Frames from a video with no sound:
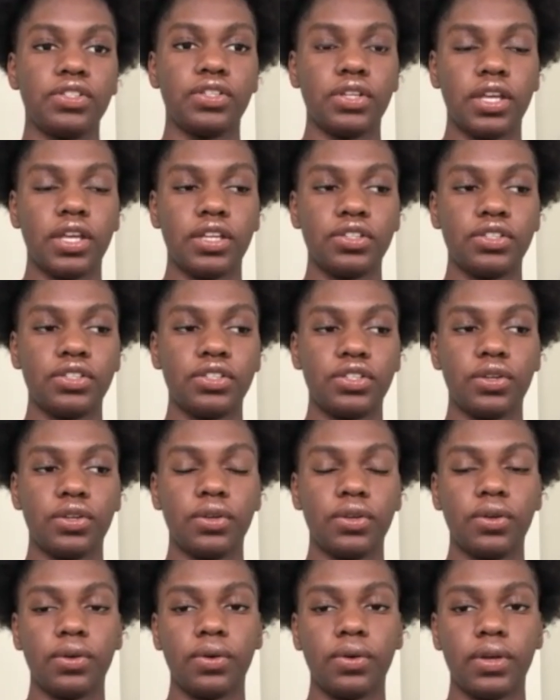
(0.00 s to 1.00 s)

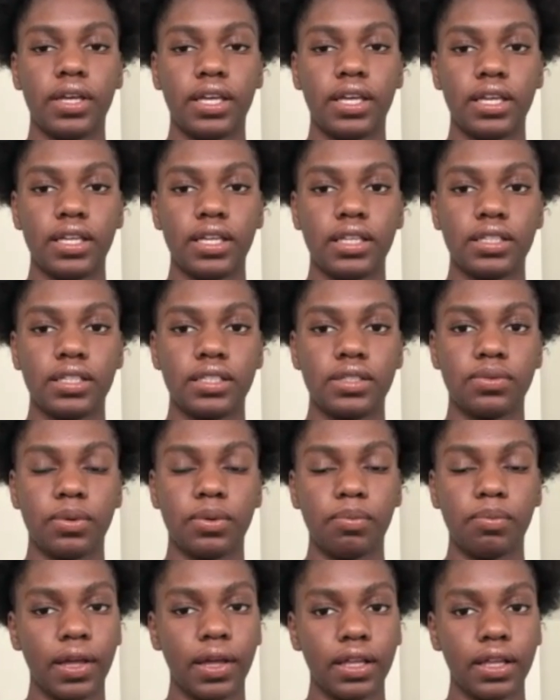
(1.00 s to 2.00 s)
into his
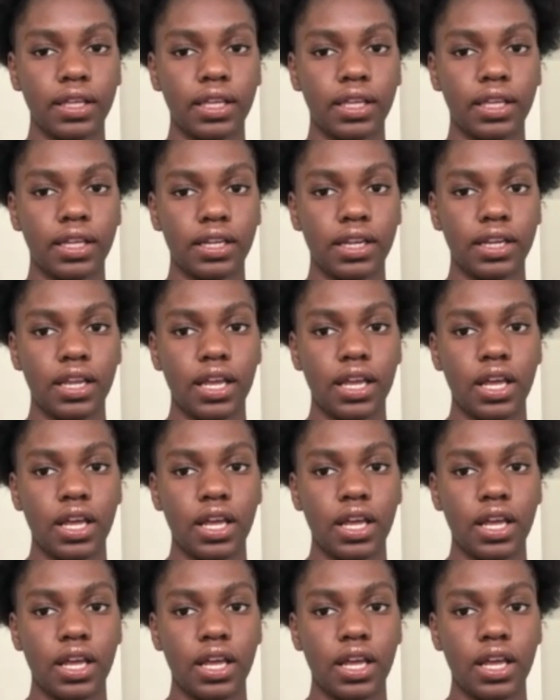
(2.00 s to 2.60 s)
rebellion,